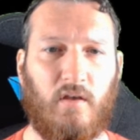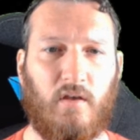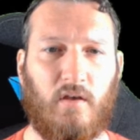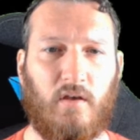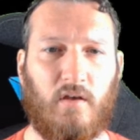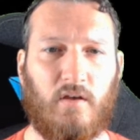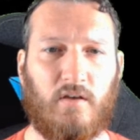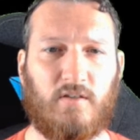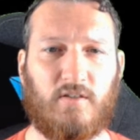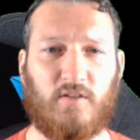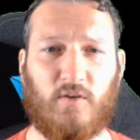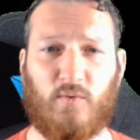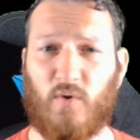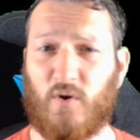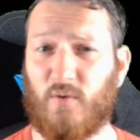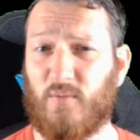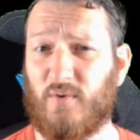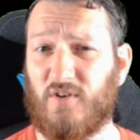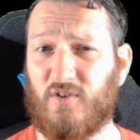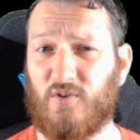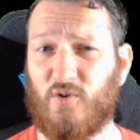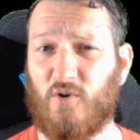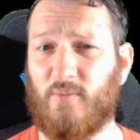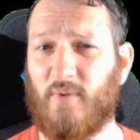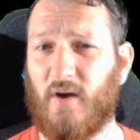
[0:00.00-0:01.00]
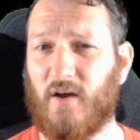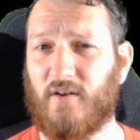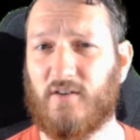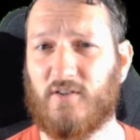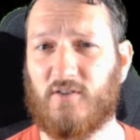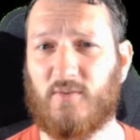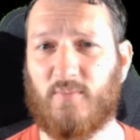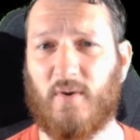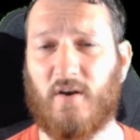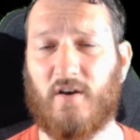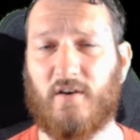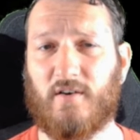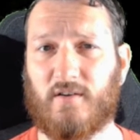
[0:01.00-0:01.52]
So what do we do about
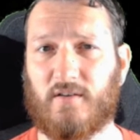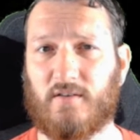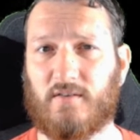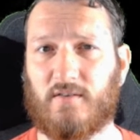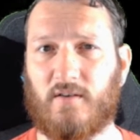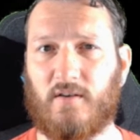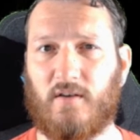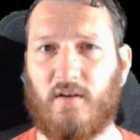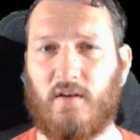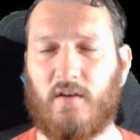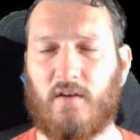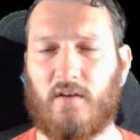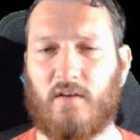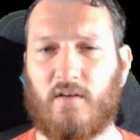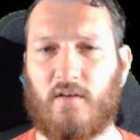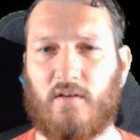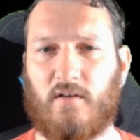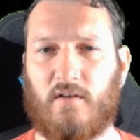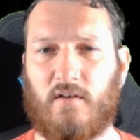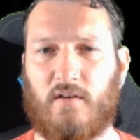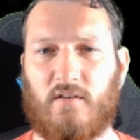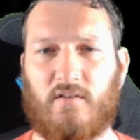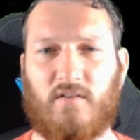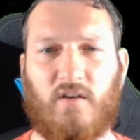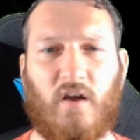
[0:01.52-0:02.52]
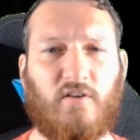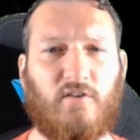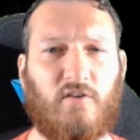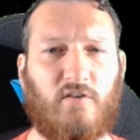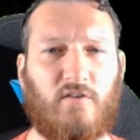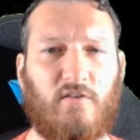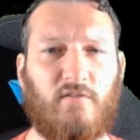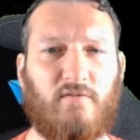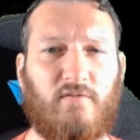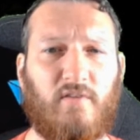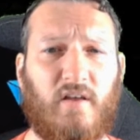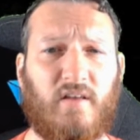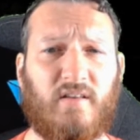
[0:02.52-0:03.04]
disparities? Dr.
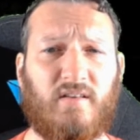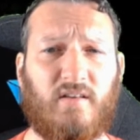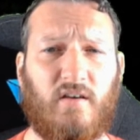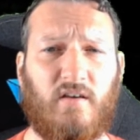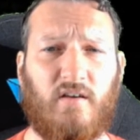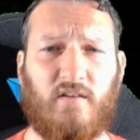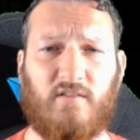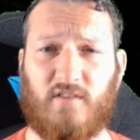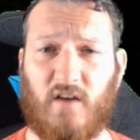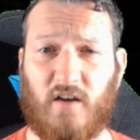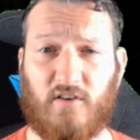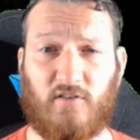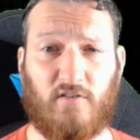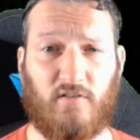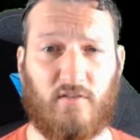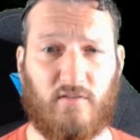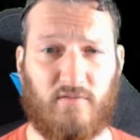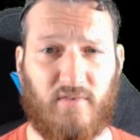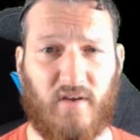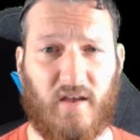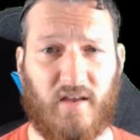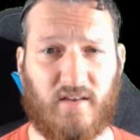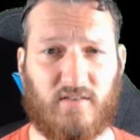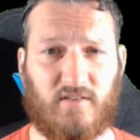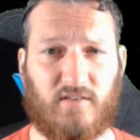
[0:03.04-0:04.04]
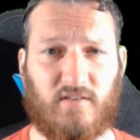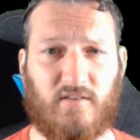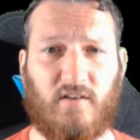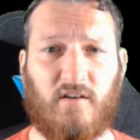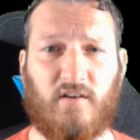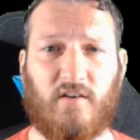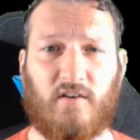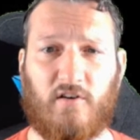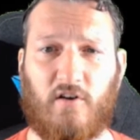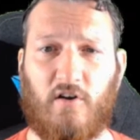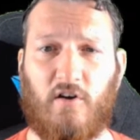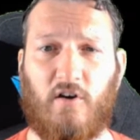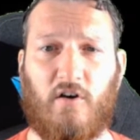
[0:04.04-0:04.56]
LaVeist
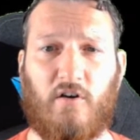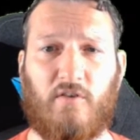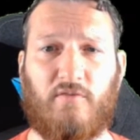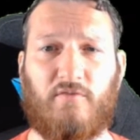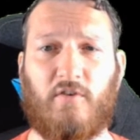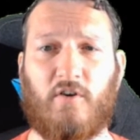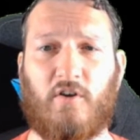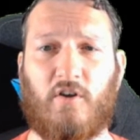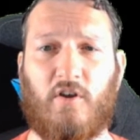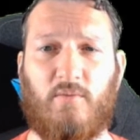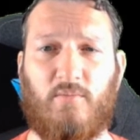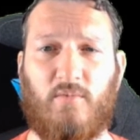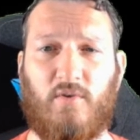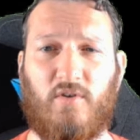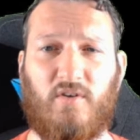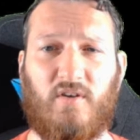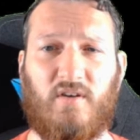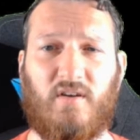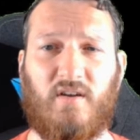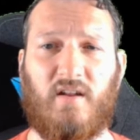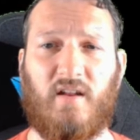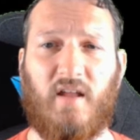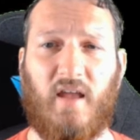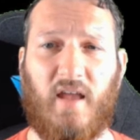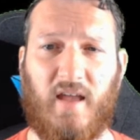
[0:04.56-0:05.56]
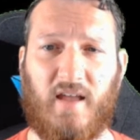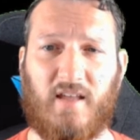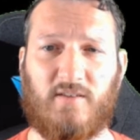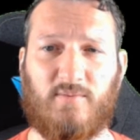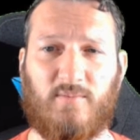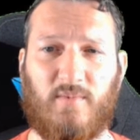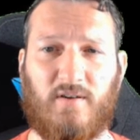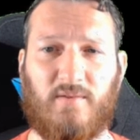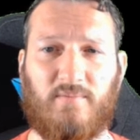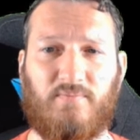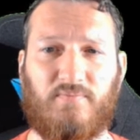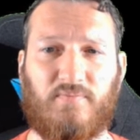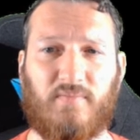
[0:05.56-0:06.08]
called for community
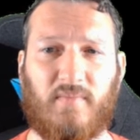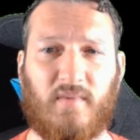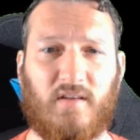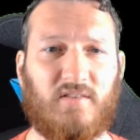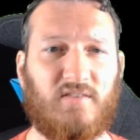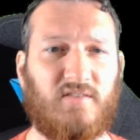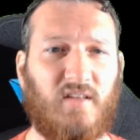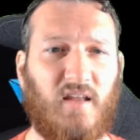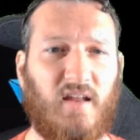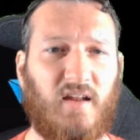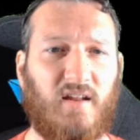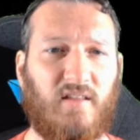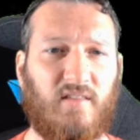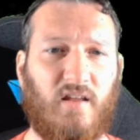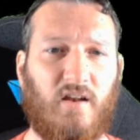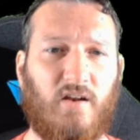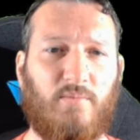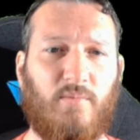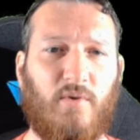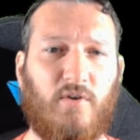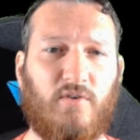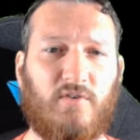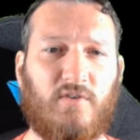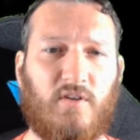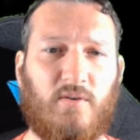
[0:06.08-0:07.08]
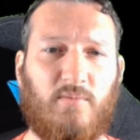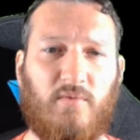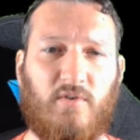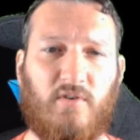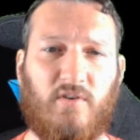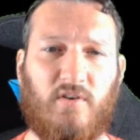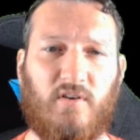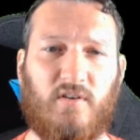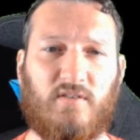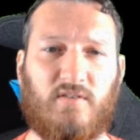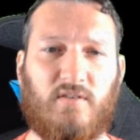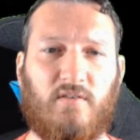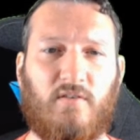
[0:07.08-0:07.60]
enhancement, stating that in most
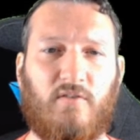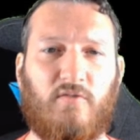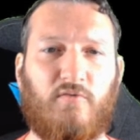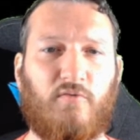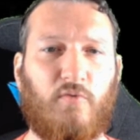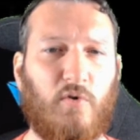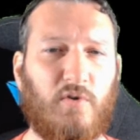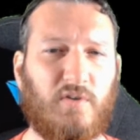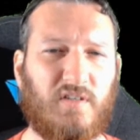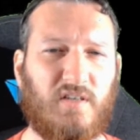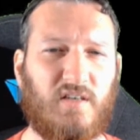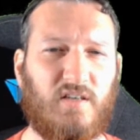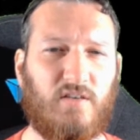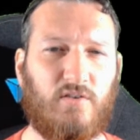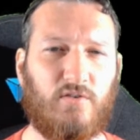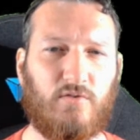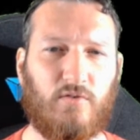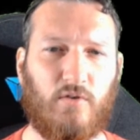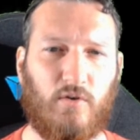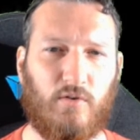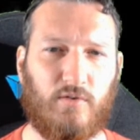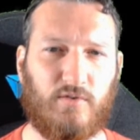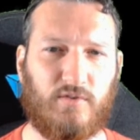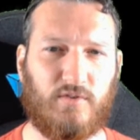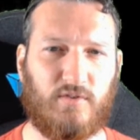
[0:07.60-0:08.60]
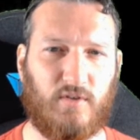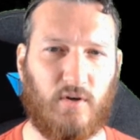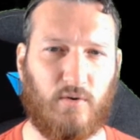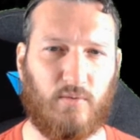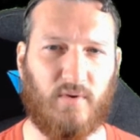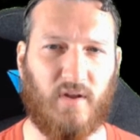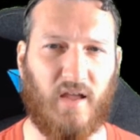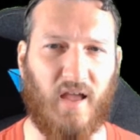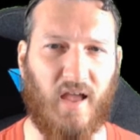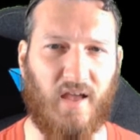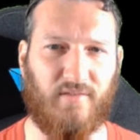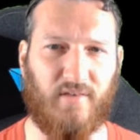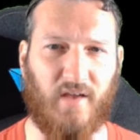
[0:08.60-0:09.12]
communities, 14-year-olds don't
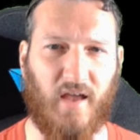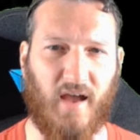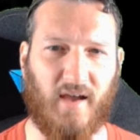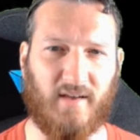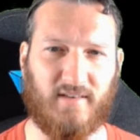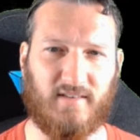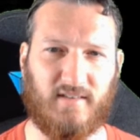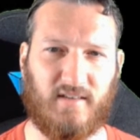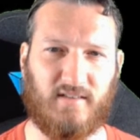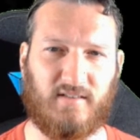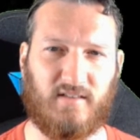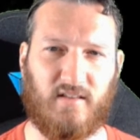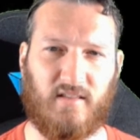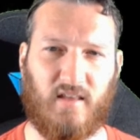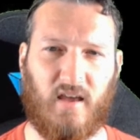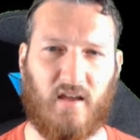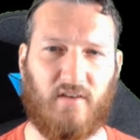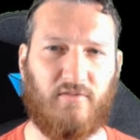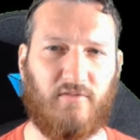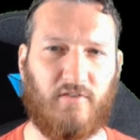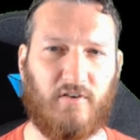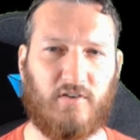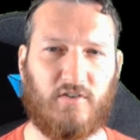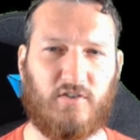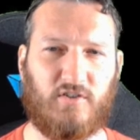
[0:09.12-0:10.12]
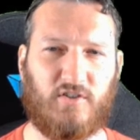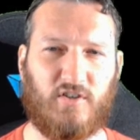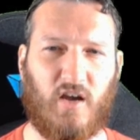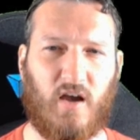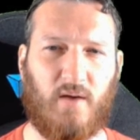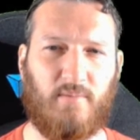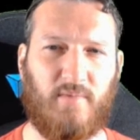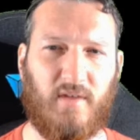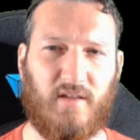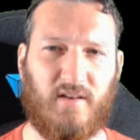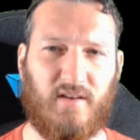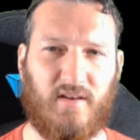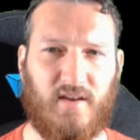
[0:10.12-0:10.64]
have access to that first
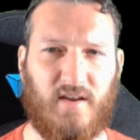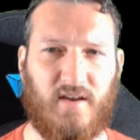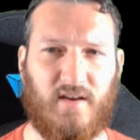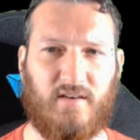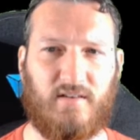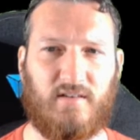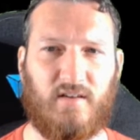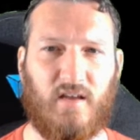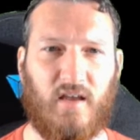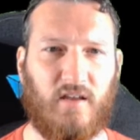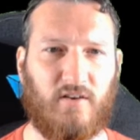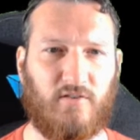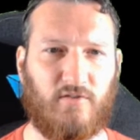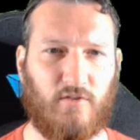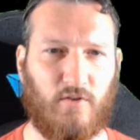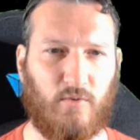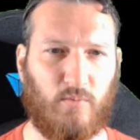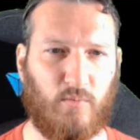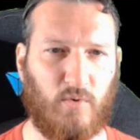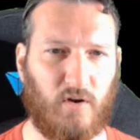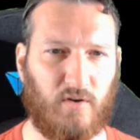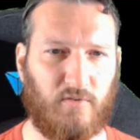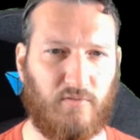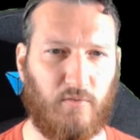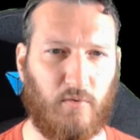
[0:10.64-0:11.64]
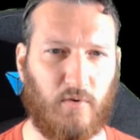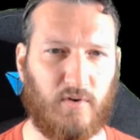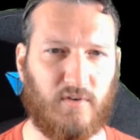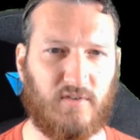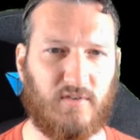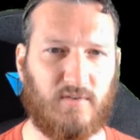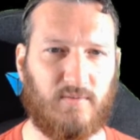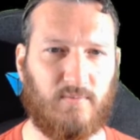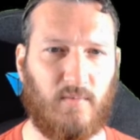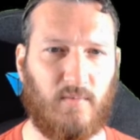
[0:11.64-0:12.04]
job they need to enter the workforce.